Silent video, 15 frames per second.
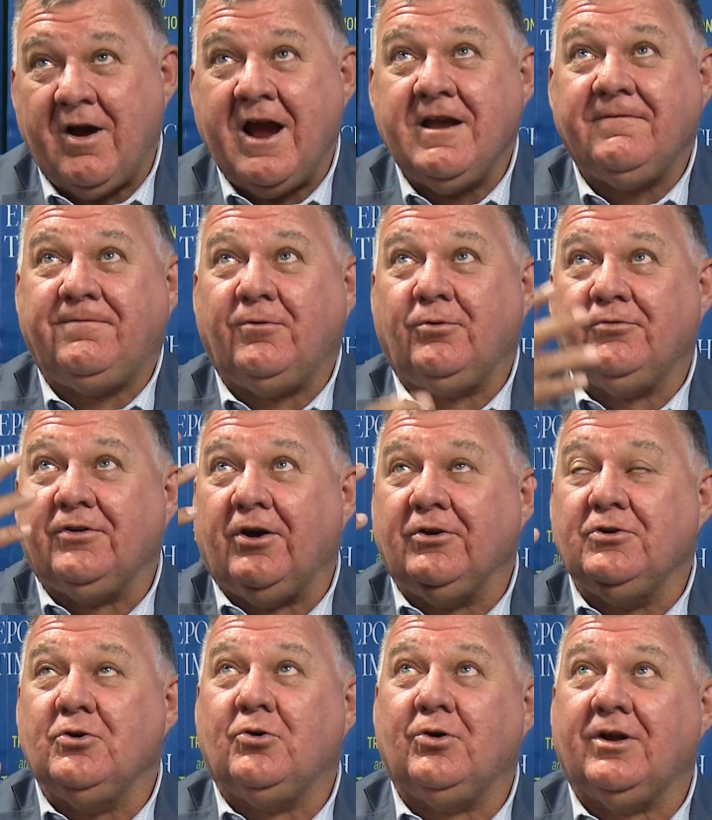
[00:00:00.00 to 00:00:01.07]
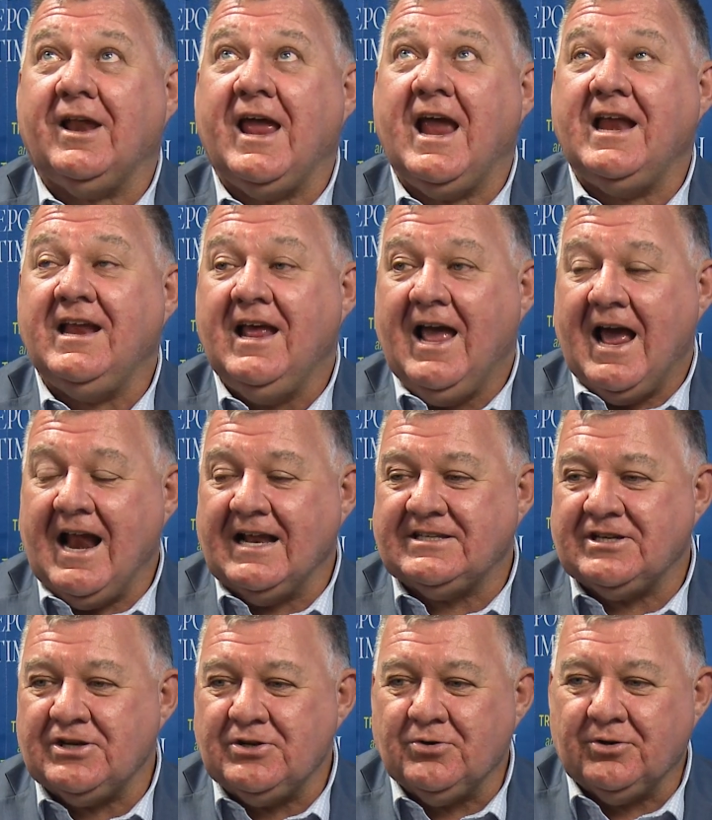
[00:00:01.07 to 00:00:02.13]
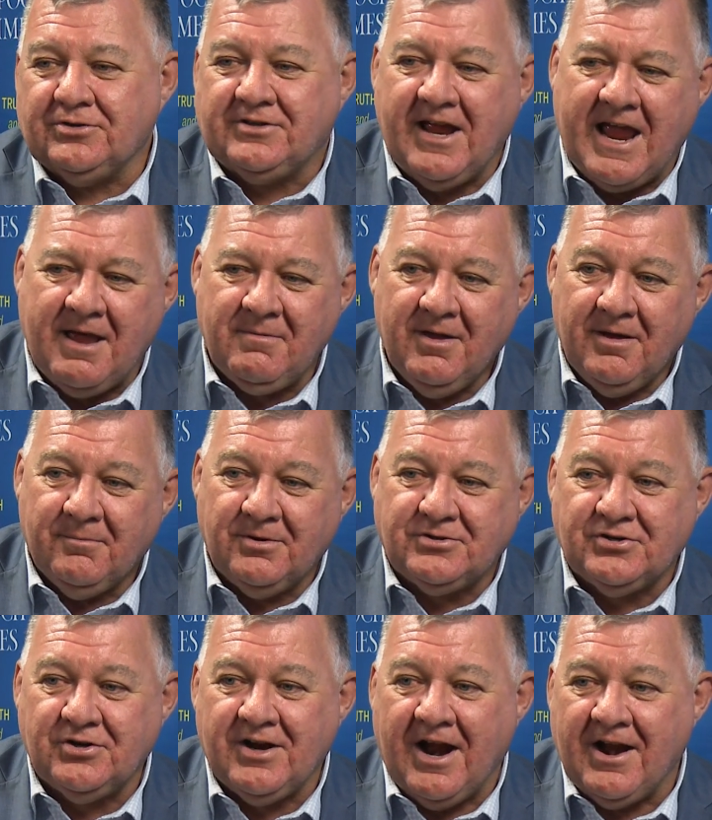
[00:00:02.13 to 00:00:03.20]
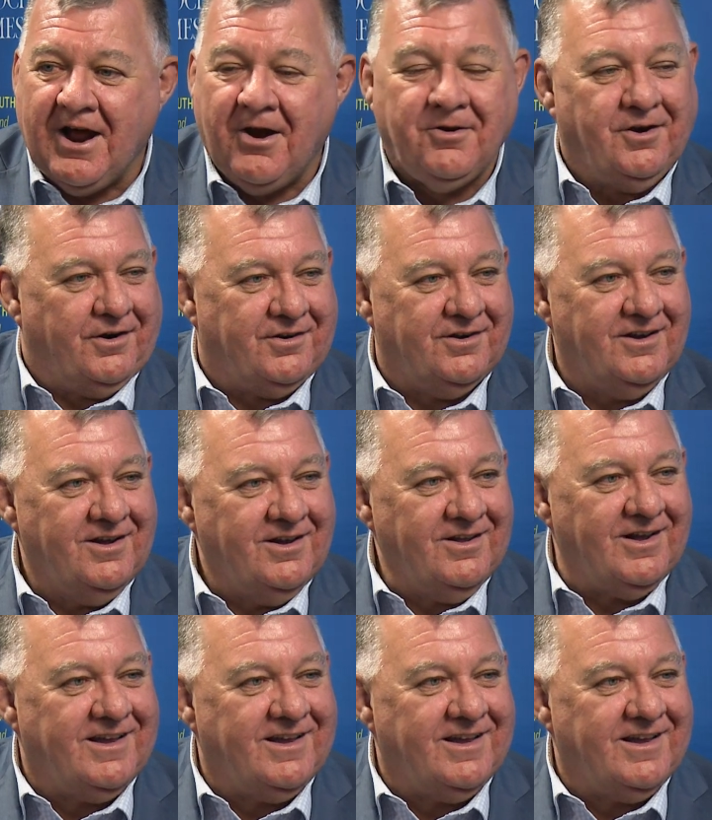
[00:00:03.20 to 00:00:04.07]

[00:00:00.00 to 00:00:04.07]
the rain falls on your land and it's in your dam, but you don't own it. Yeah.